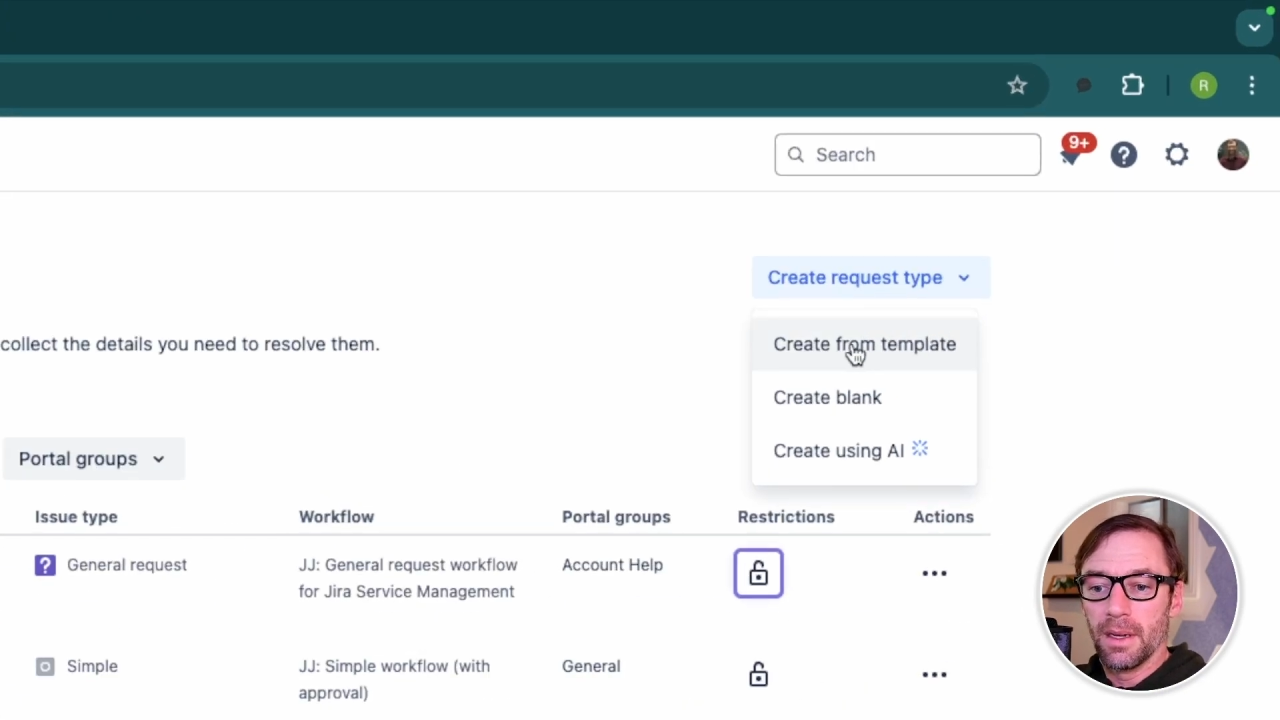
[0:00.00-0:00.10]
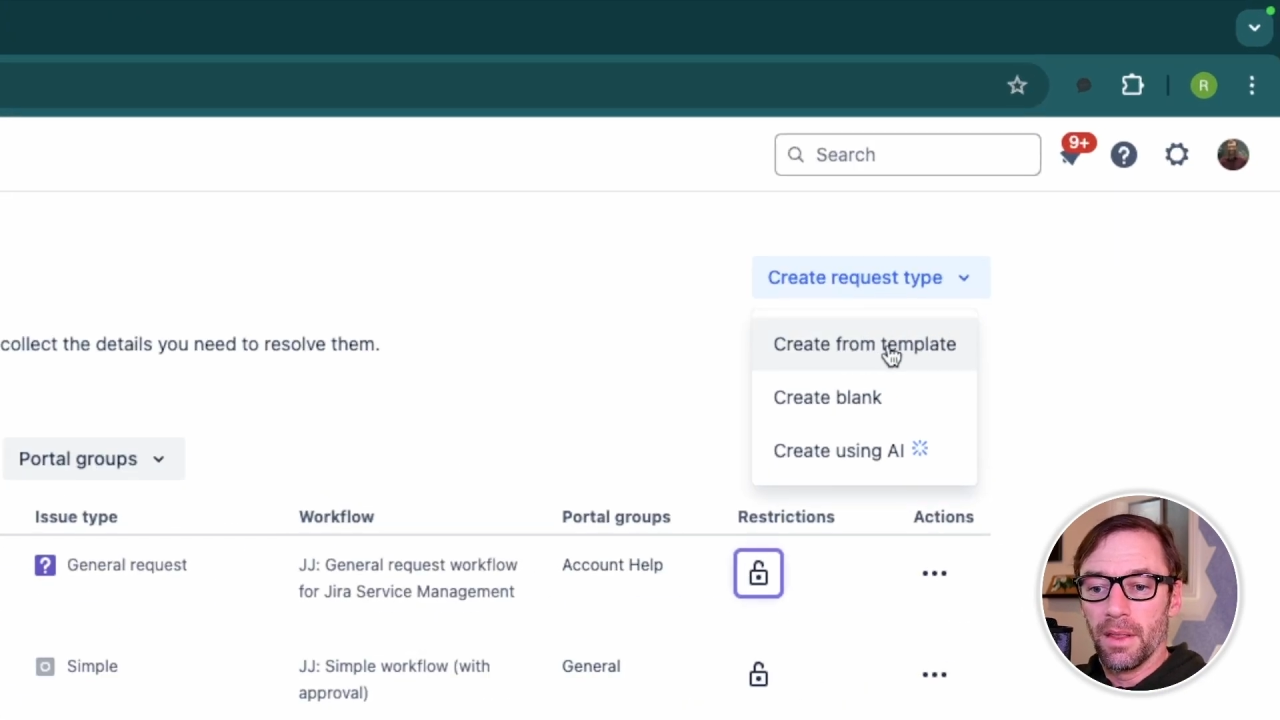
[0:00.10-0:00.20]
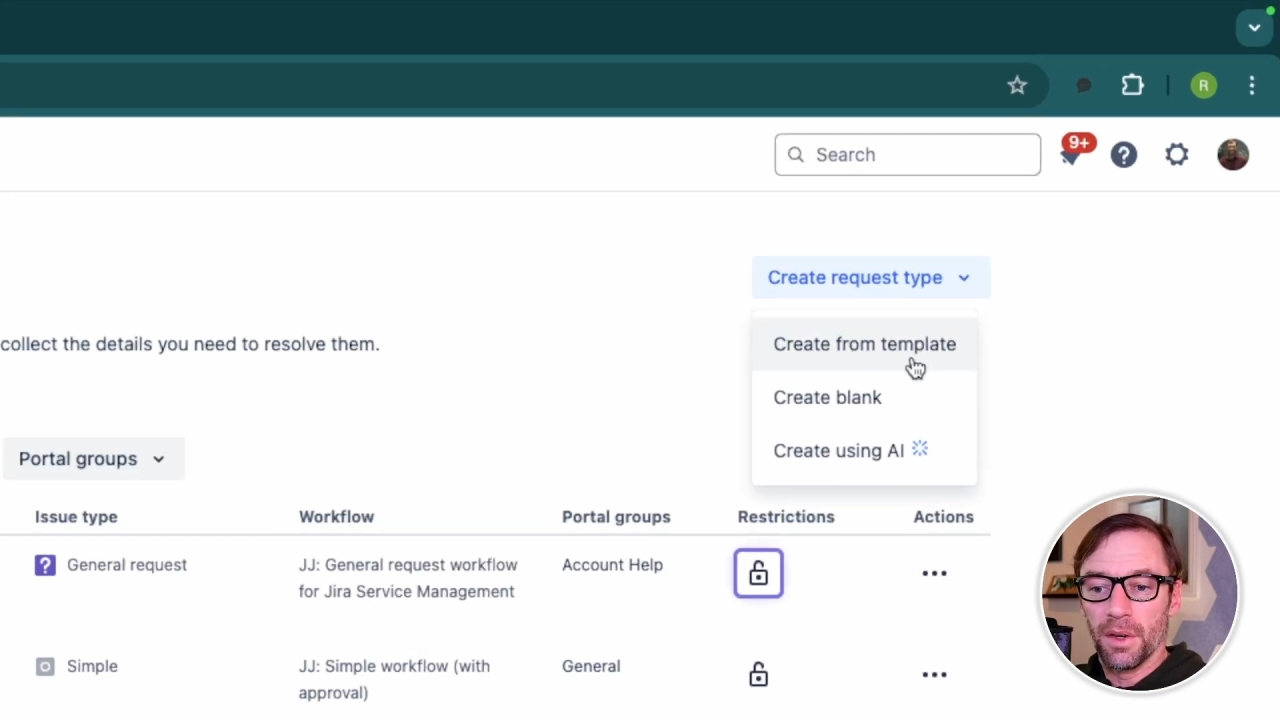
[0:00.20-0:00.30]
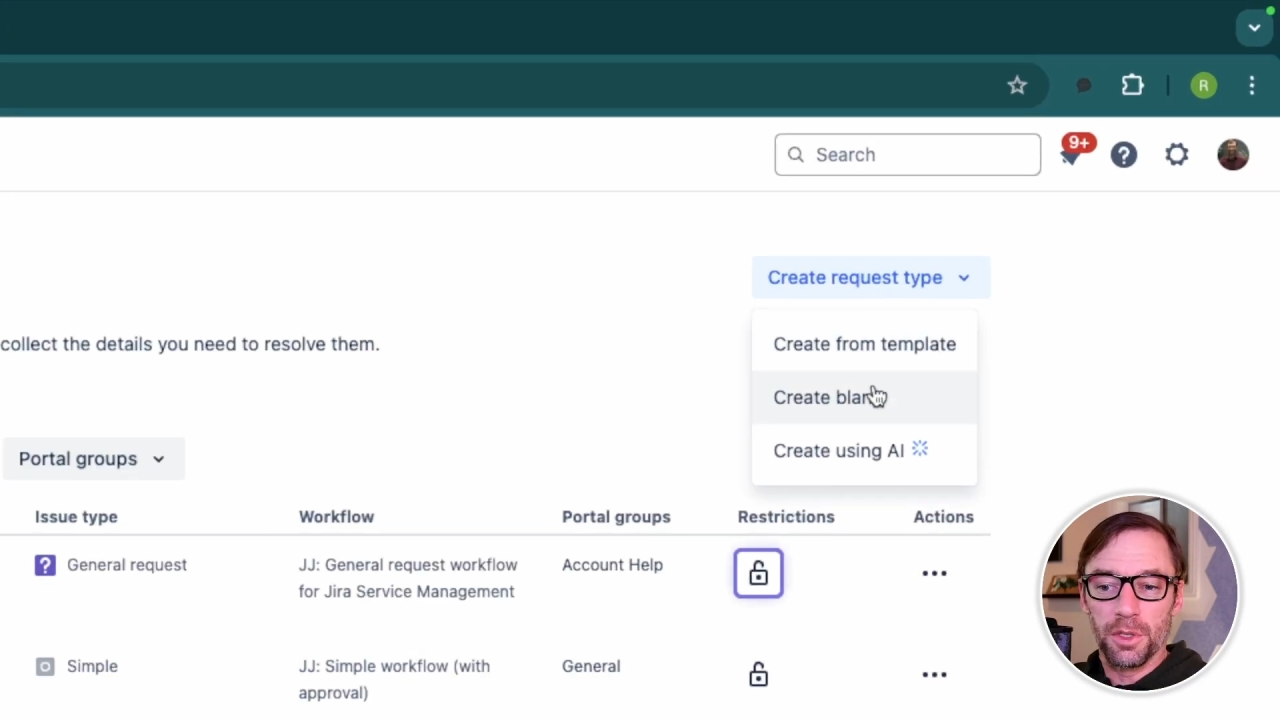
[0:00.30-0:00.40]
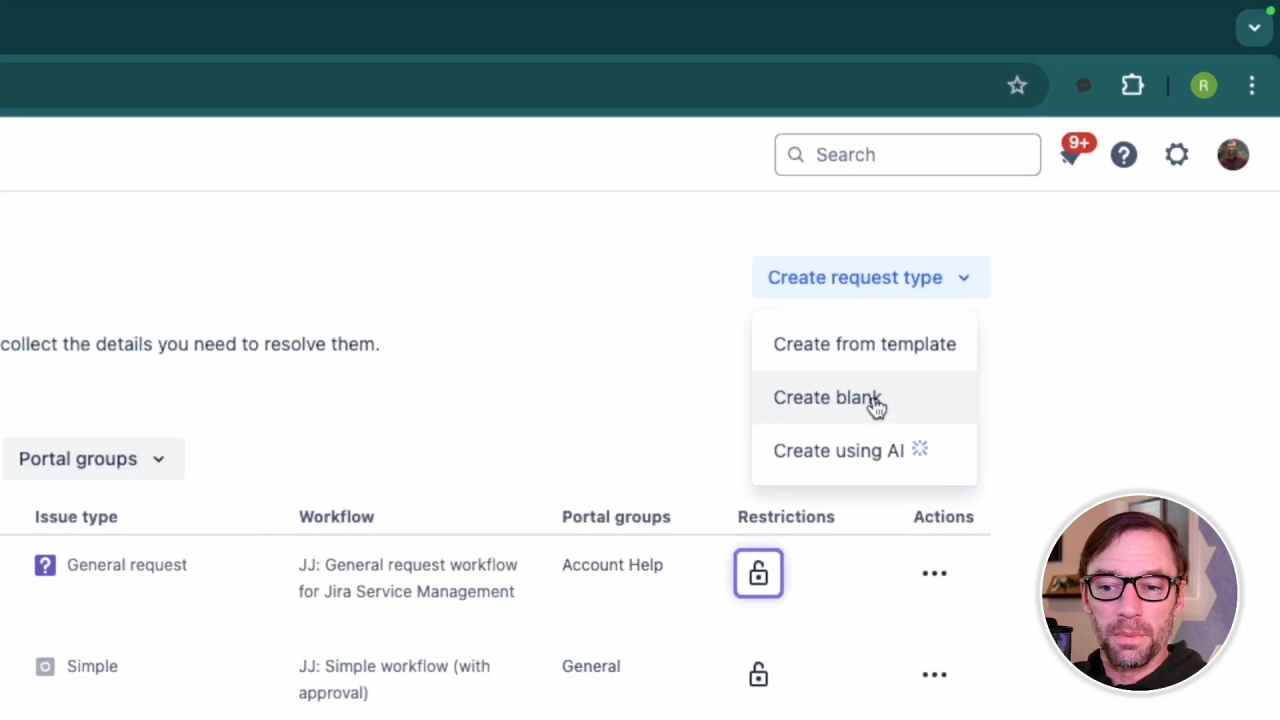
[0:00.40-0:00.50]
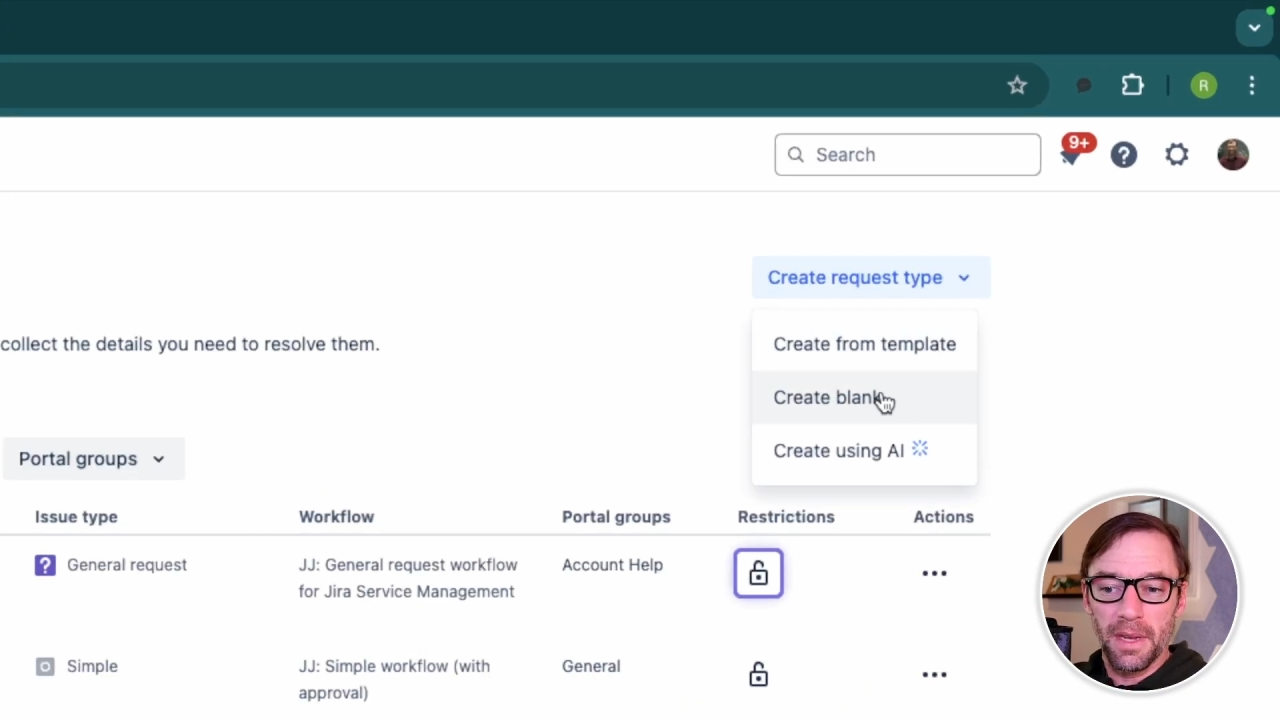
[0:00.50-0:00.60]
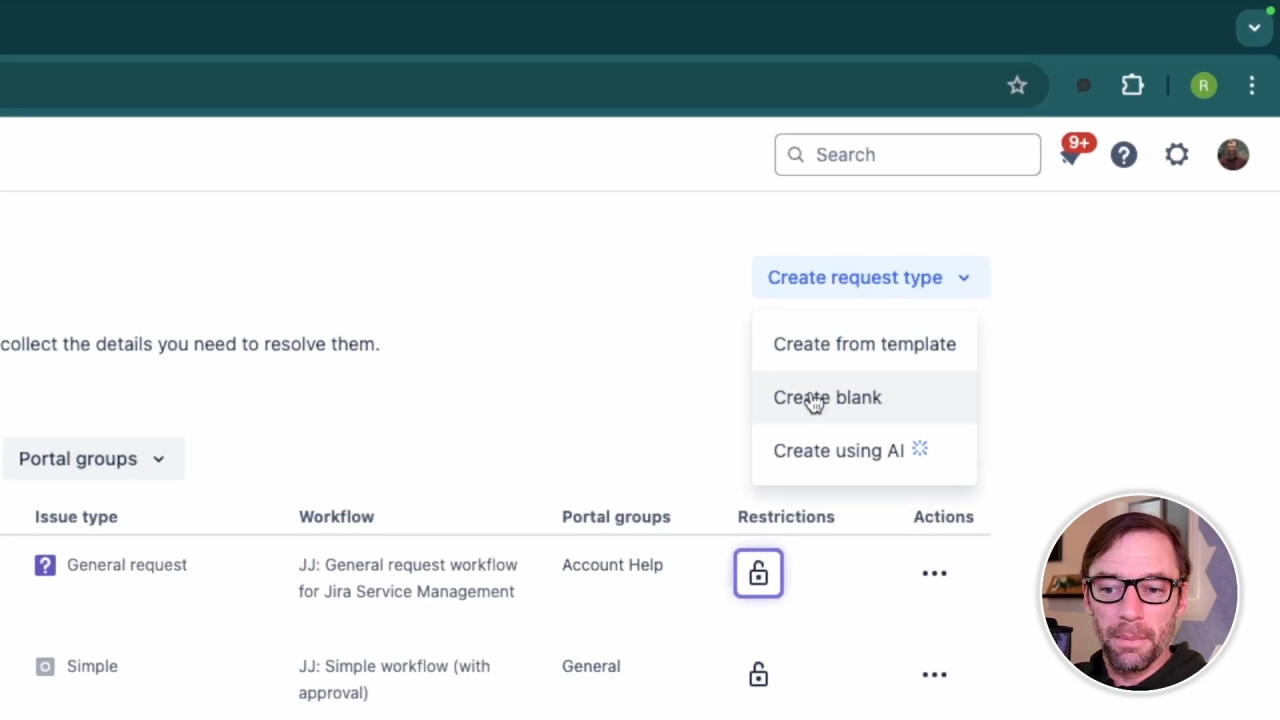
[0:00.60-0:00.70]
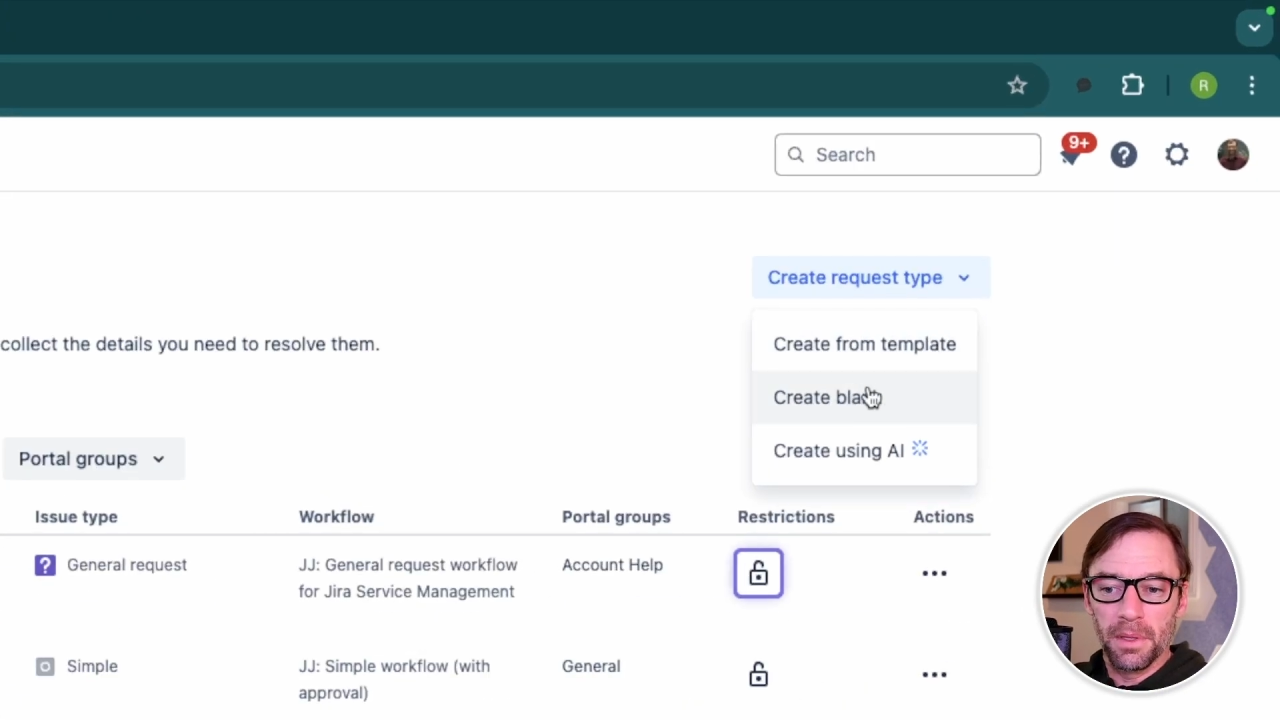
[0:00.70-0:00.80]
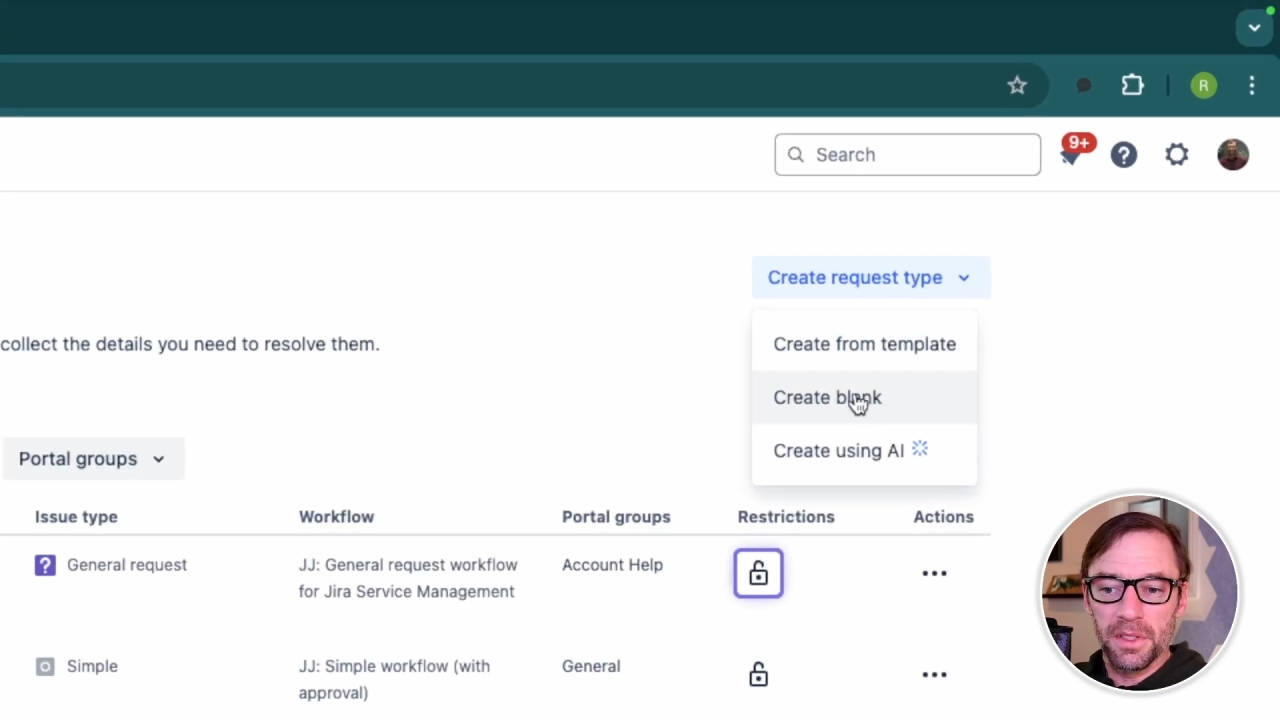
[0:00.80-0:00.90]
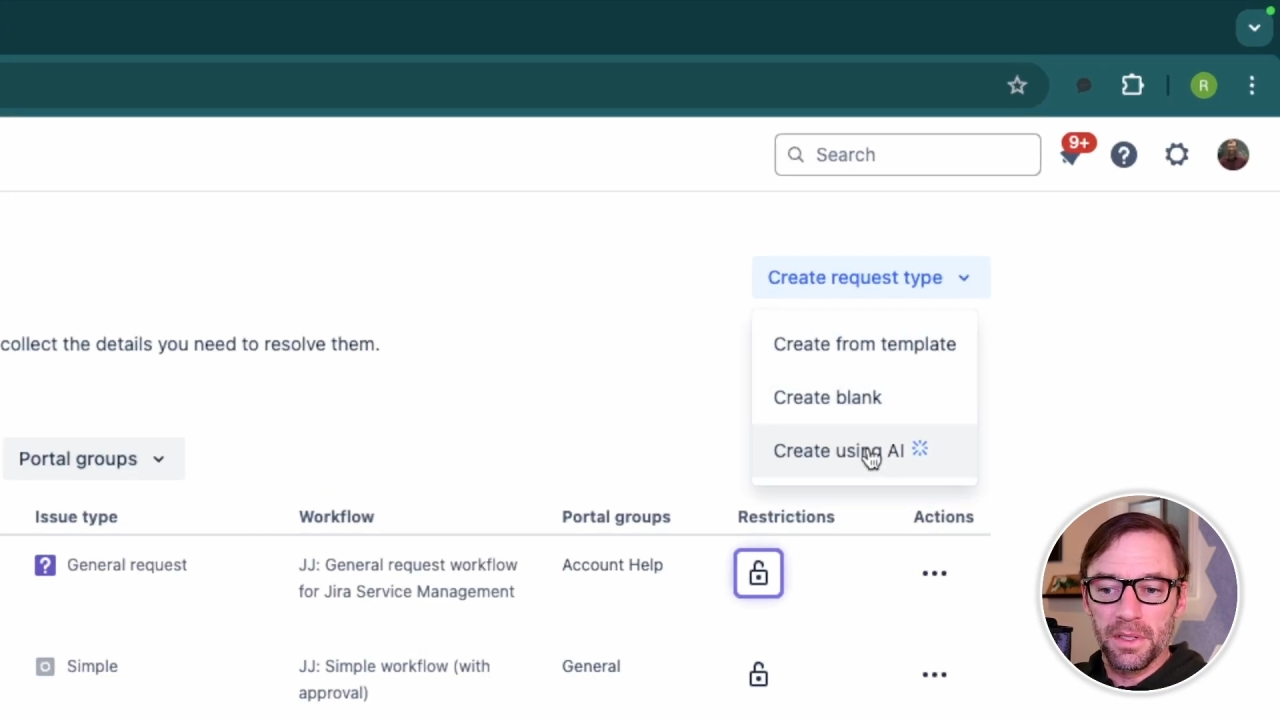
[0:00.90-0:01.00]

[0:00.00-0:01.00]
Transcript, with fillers: There are some templates,